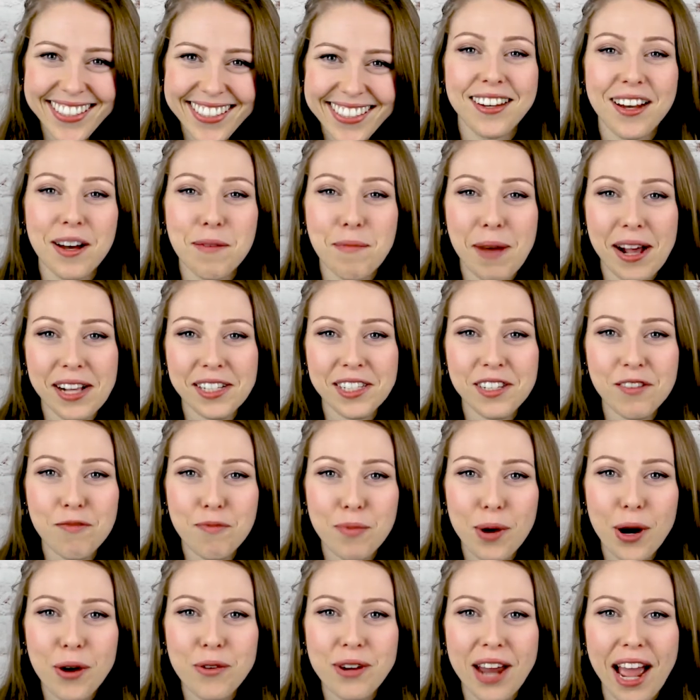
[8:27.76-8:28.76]
A massive
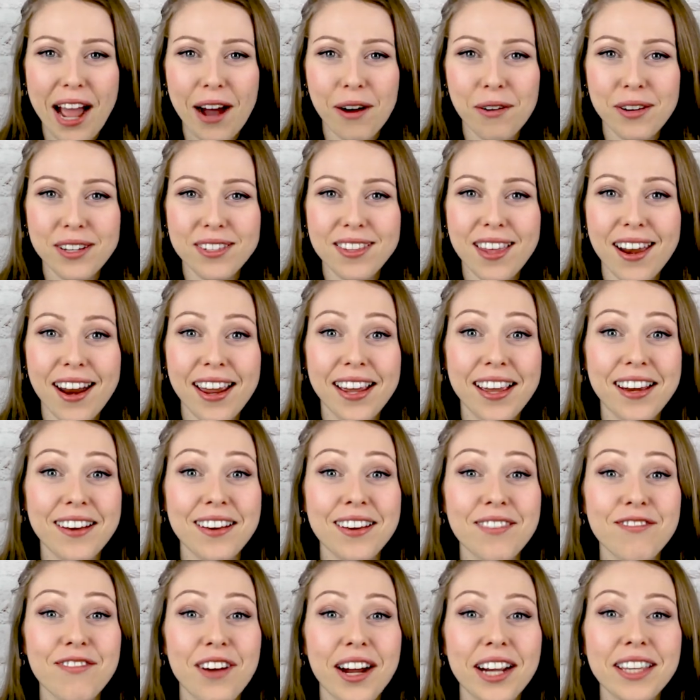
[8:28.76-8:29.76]
pro now is that I
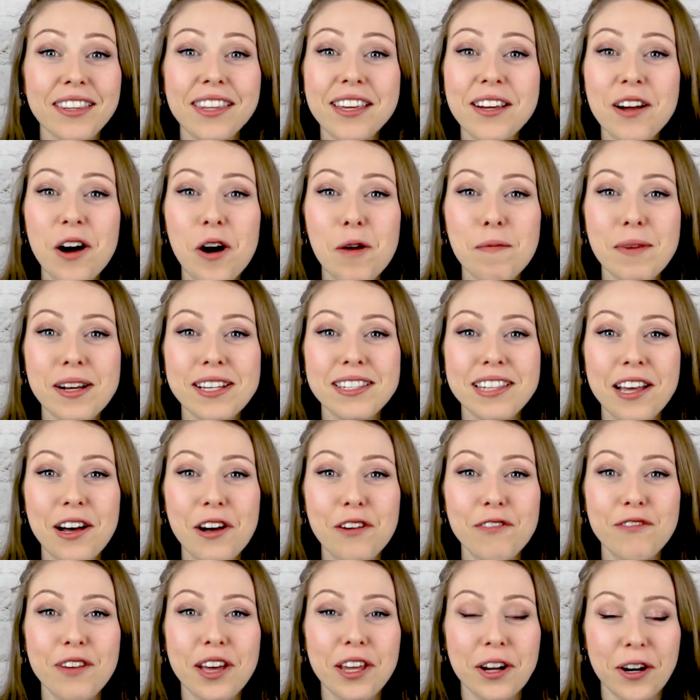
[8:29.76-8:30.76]
can finally call
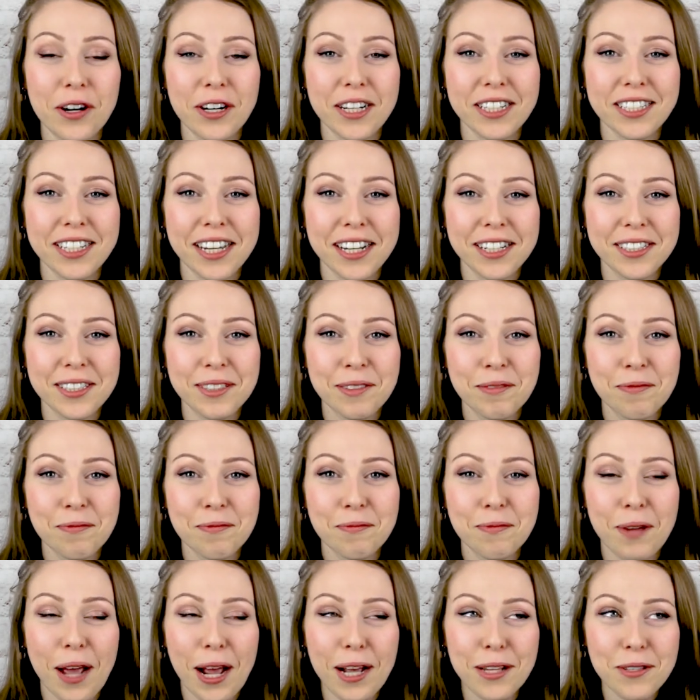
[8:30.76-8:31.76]
myself an architect.
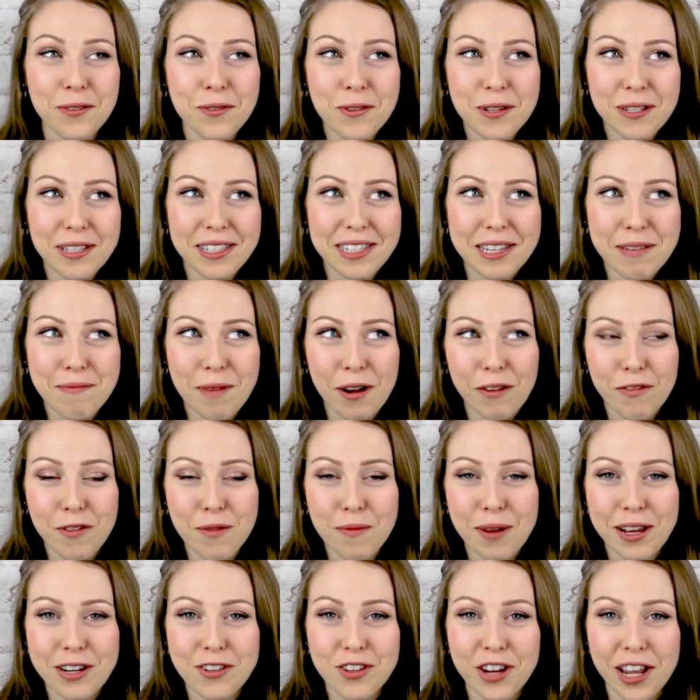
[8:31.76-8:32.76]
As you can see from
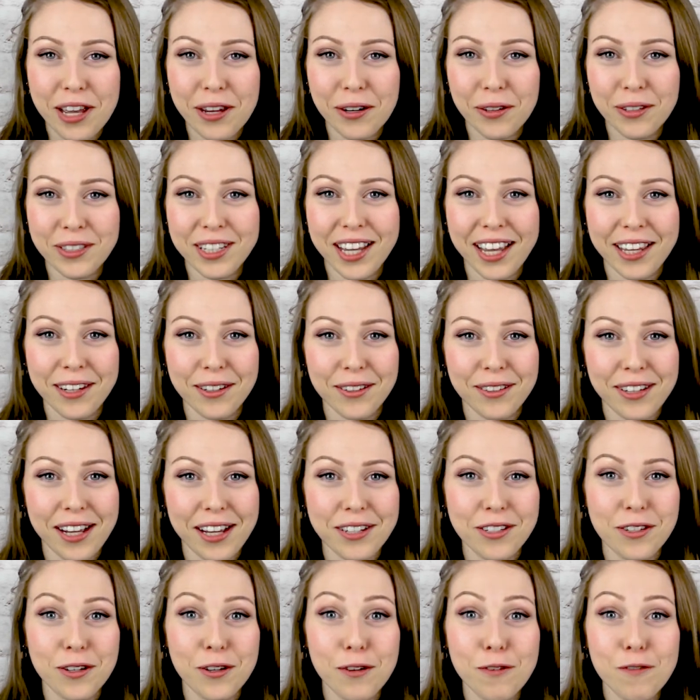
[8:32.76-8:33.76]
my channel title, I
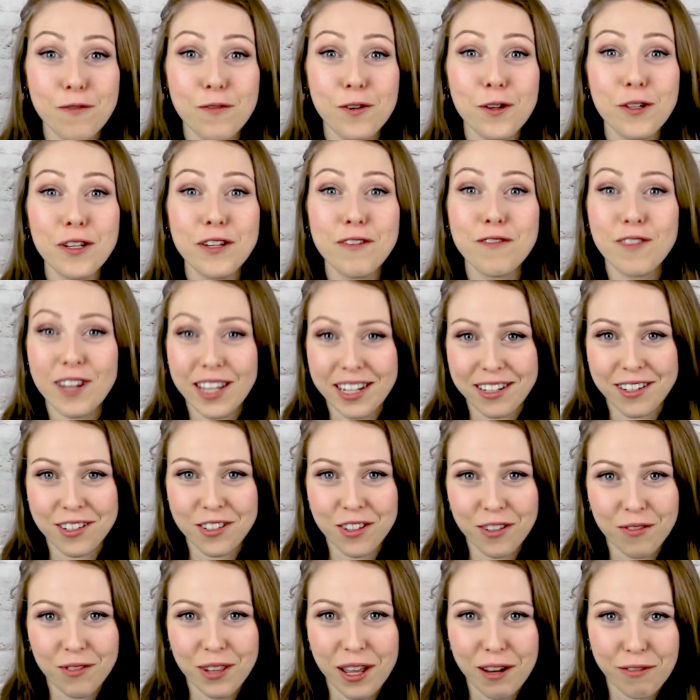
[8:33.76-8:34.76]
took full advantage
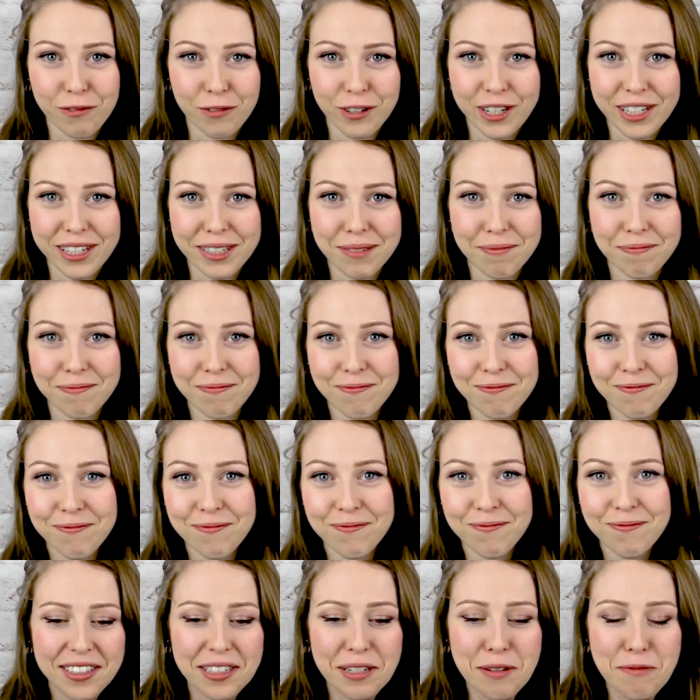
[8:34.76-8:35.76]
of that freedom.
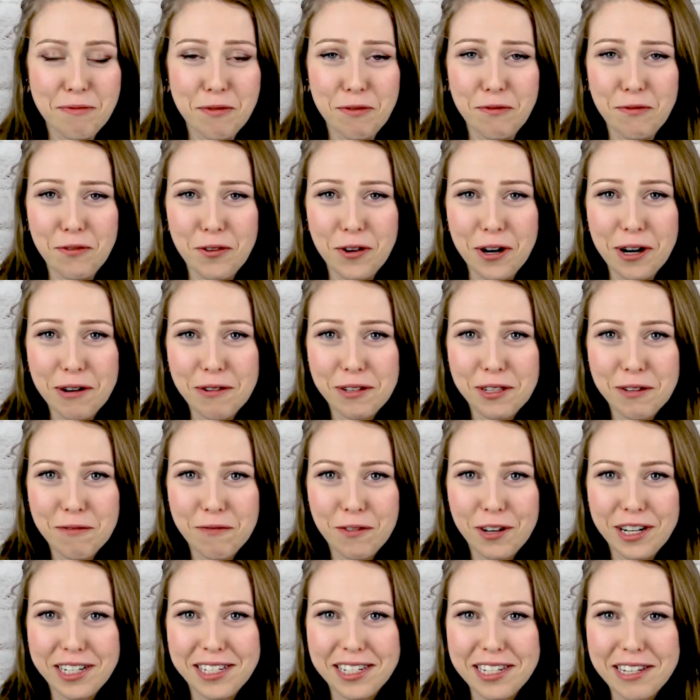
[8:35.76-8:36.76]
Before, I was
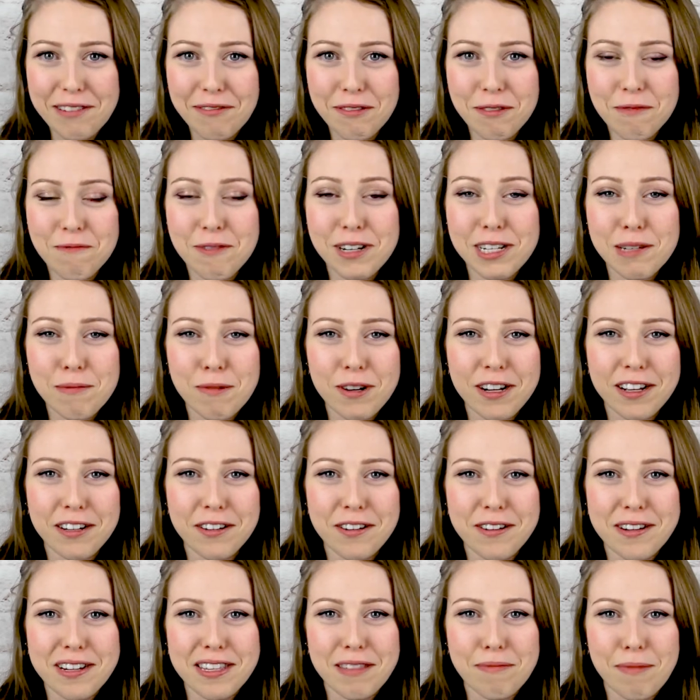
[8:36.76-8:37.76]
afraid to even whisper
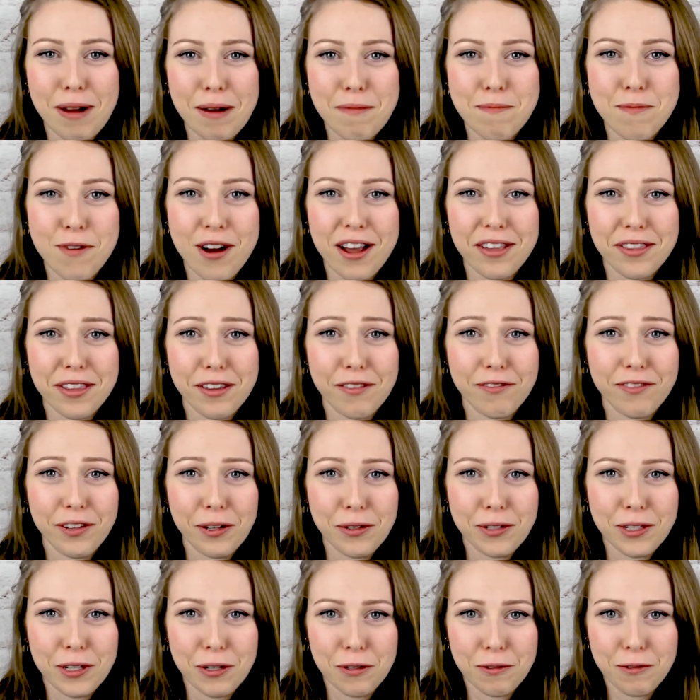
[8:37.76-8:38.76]
underneath my breath, it
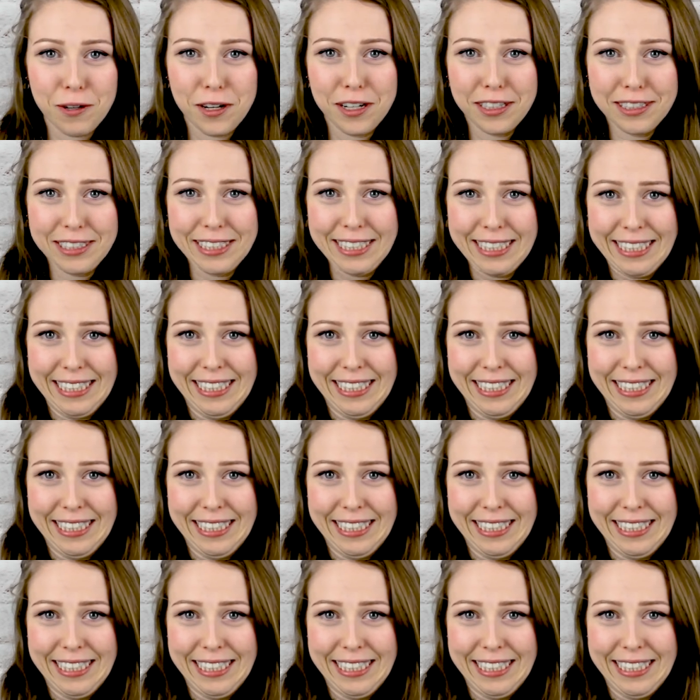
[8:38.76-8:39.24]
felt so wrong.